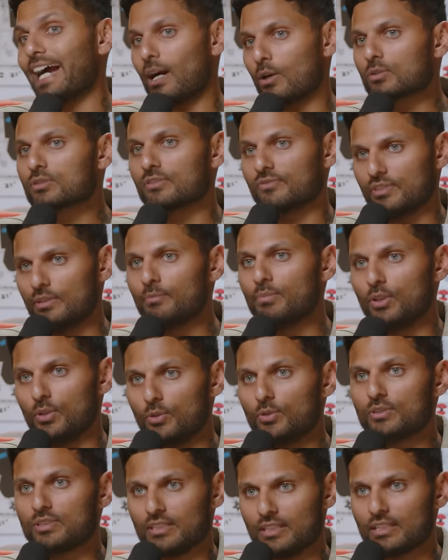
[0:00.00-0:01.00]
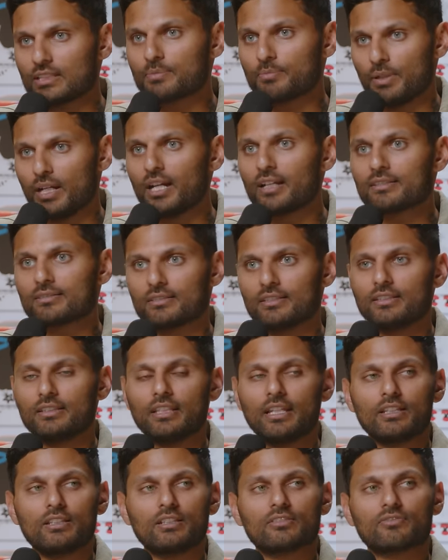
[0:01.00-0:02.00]
out of the blue to this person,
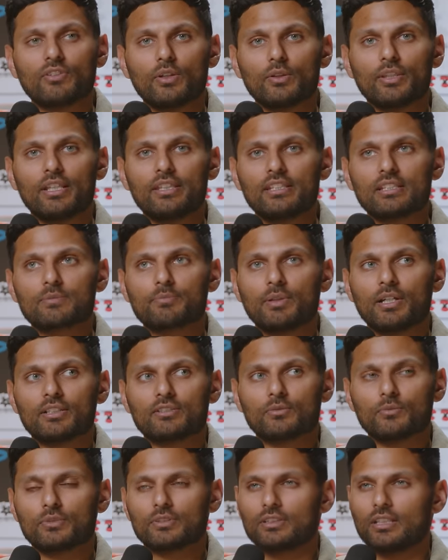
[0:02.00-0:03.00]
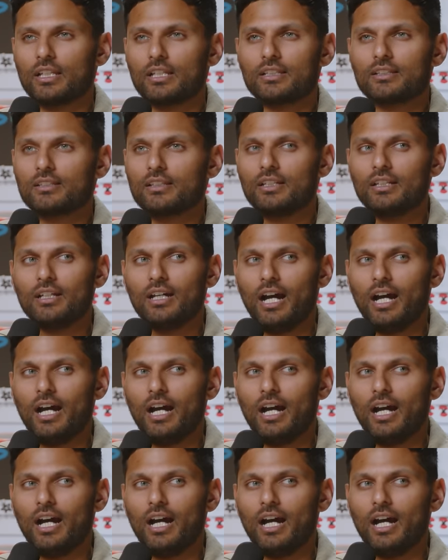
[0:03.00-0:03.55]
they just felt that this person was like,